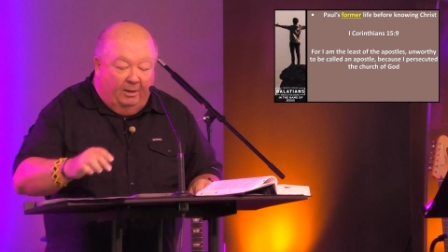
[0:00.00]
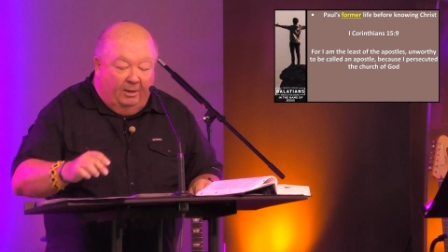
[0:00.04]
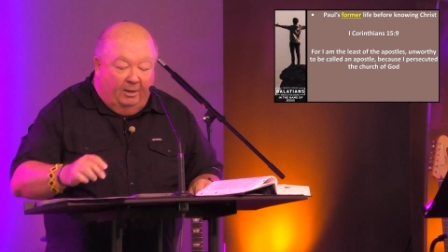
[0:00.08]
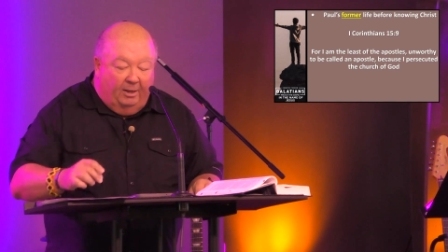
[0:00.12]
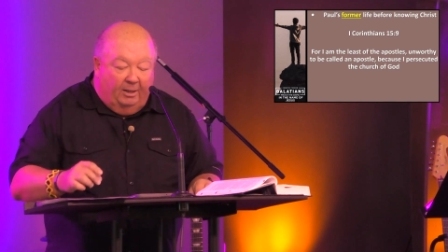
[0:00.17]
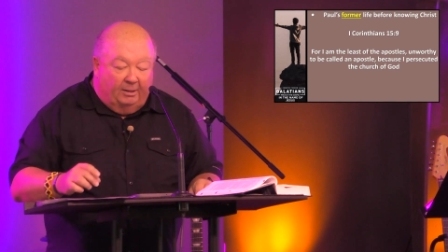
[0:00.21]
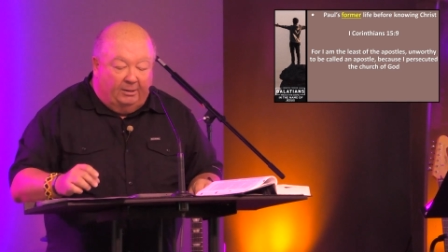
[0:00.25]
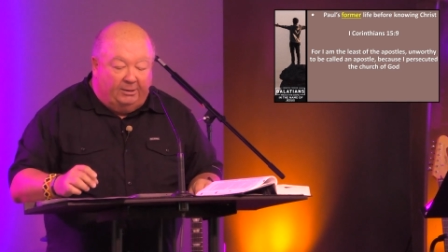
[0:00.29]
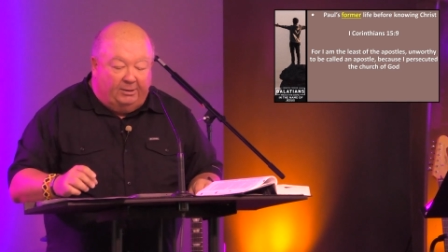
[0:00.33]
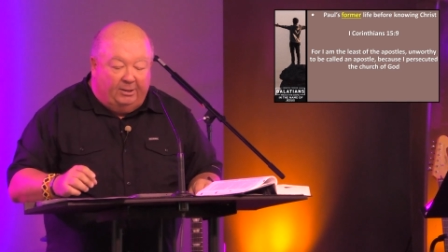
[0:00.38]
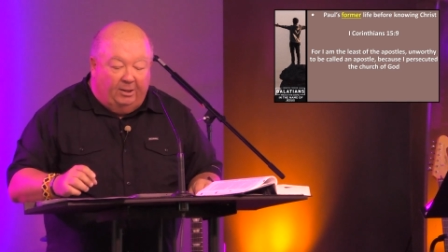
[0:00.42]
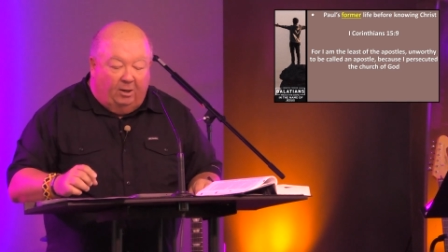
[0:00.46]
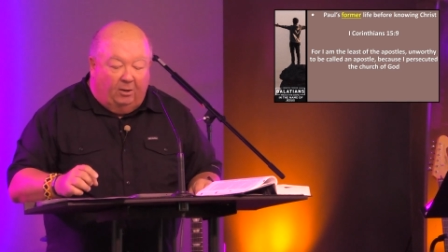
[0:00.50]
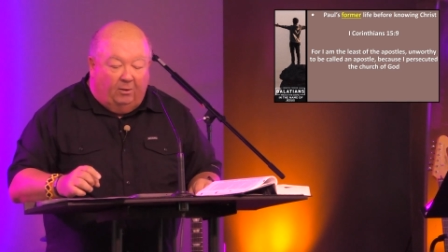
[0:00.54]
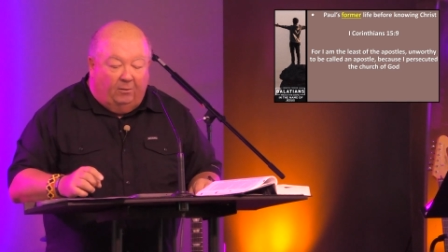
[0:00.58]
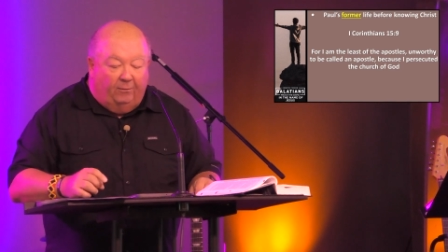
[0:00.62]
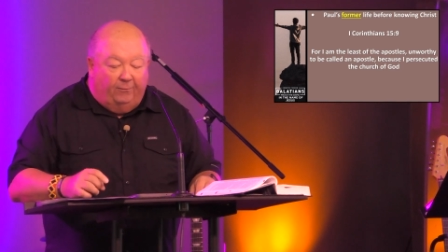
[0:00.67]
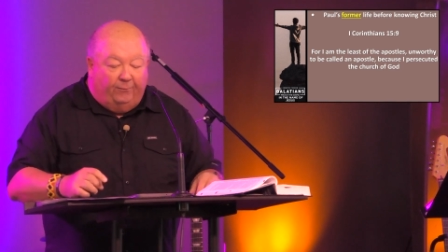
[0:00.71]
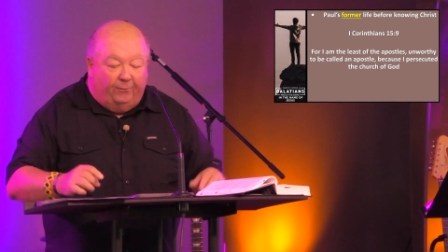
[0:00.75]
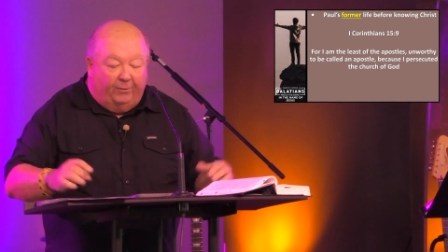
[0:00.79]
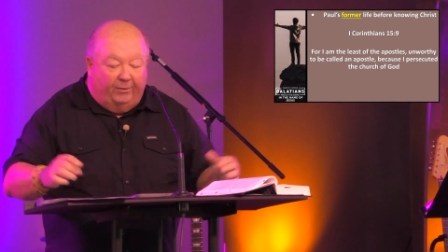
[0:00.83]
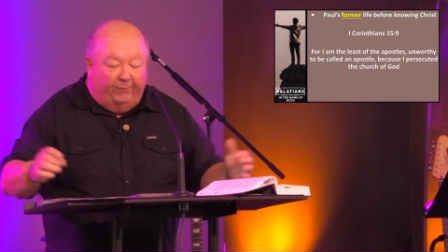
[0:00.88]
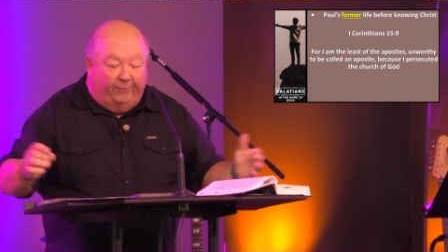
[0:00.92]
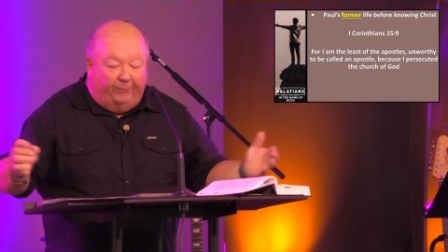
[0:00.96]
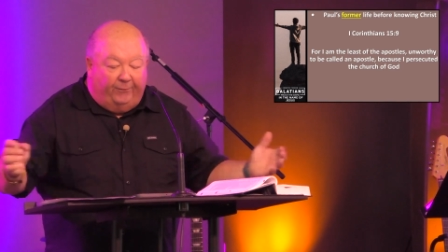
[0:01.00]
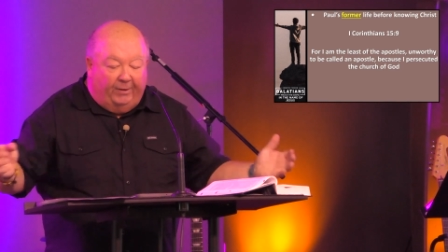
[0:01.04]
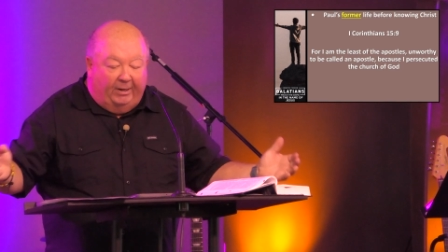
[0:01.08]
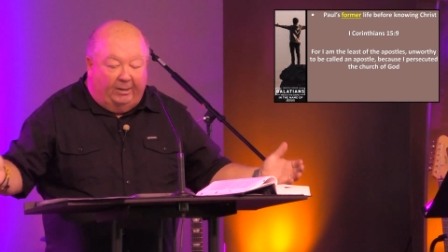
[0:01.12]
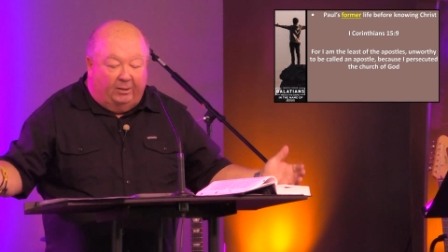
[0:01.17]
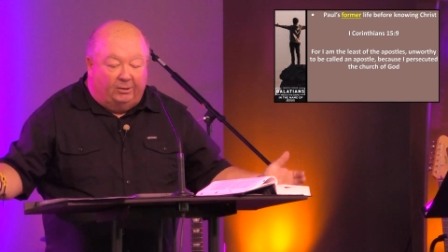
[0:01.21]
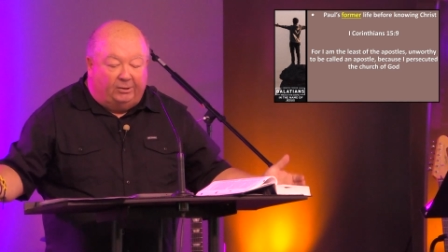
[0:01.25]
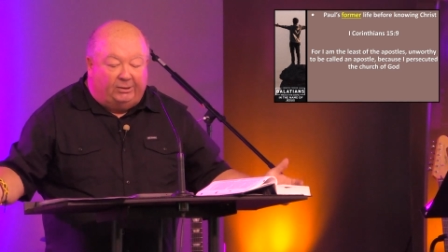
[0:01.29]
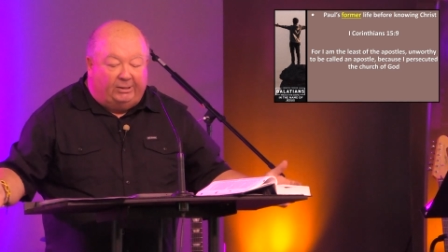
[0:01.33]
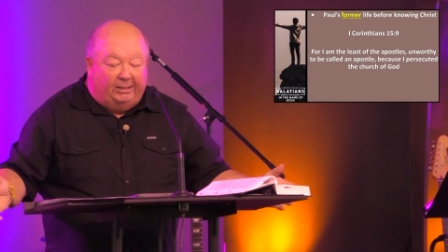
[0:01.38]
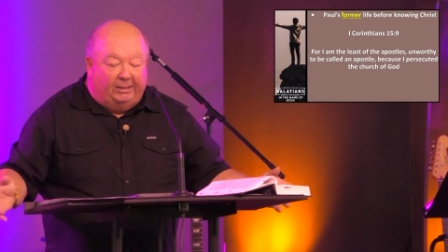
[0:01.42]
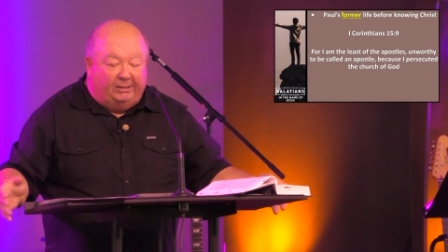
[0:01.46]
until for the
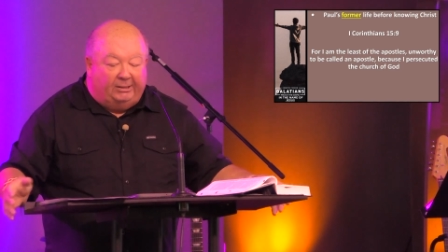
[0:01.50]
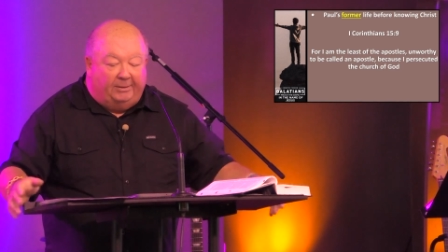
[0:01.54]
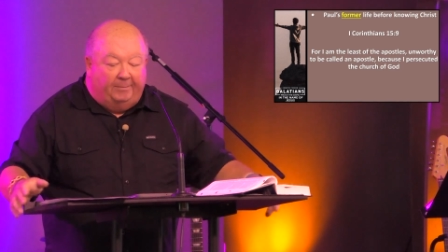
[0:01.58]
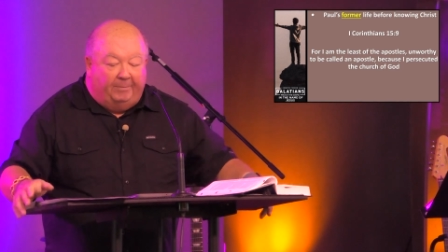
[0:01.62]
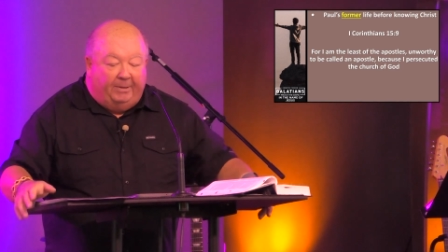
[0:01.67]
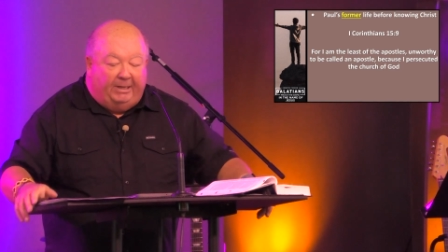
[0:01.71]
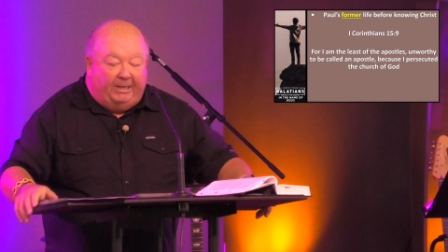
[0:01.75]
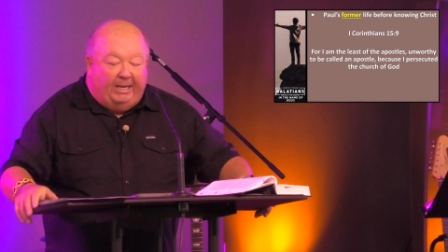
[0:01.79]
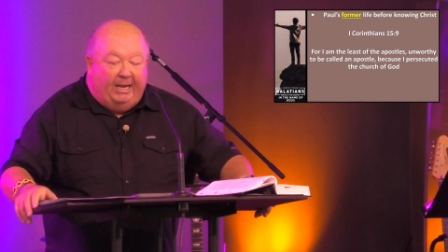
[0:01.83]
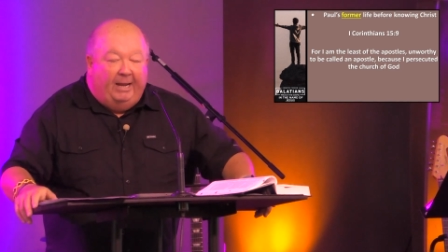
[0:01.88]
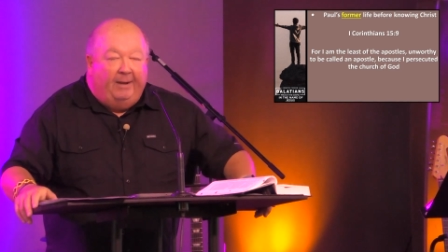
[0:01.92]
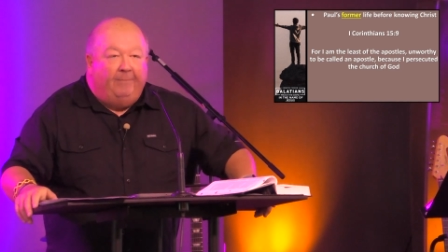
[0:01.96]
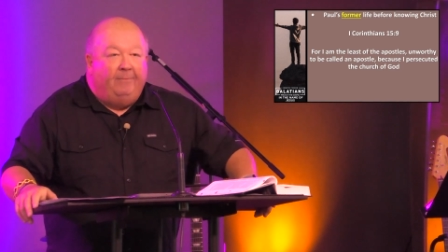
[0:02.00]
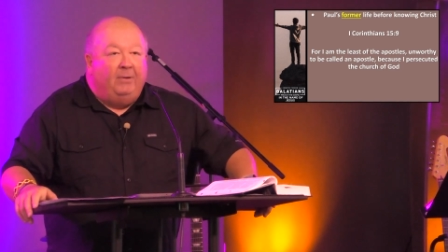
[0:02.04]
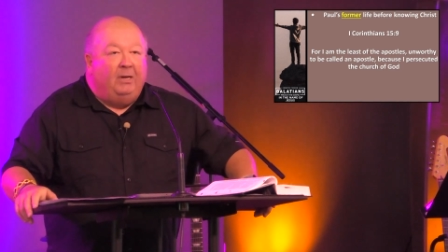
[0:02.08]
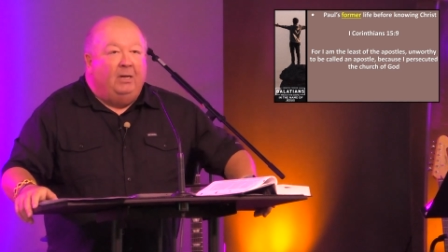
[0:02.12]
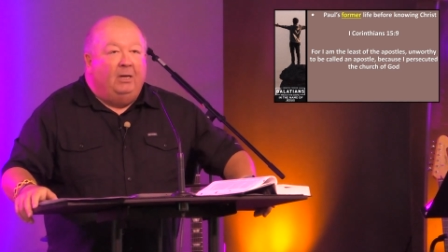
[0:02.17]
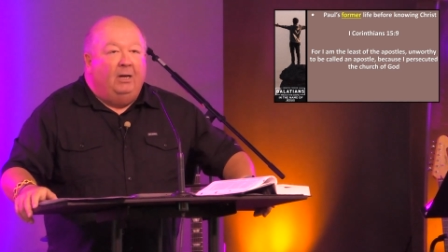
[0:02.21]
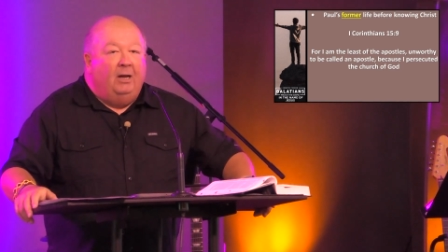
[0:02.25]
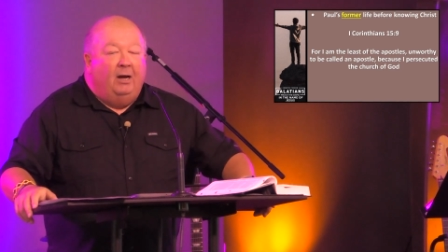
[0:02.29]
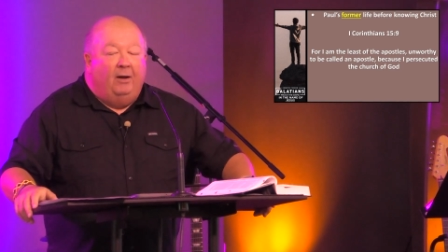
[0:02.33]
Pharisees it became